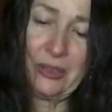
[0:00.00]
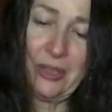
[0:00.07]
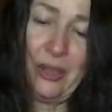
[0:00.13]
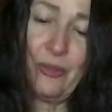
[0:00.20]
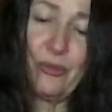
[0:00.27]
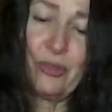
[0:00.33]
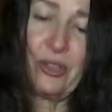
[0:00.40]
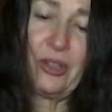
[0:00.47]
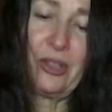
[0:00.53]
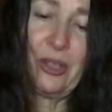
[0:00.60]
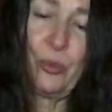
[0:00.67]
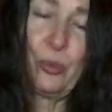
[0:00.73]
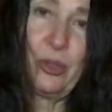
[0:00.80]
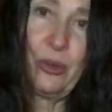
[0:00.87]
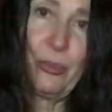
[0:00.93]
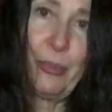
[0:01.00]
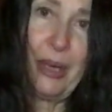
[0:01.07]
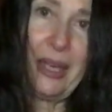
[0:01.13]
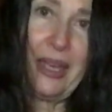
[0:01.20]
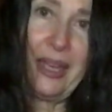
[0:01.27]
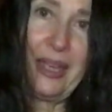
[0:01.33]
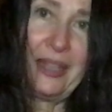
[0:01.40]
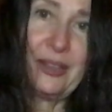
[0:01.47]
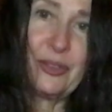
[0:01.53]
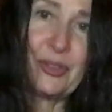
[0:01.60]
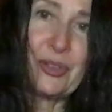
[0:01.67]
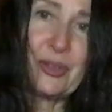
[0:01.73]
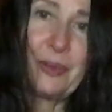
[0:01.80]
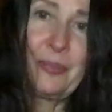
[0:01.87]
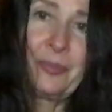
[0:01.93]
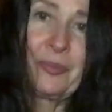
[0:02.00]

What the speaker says: everything with my hands,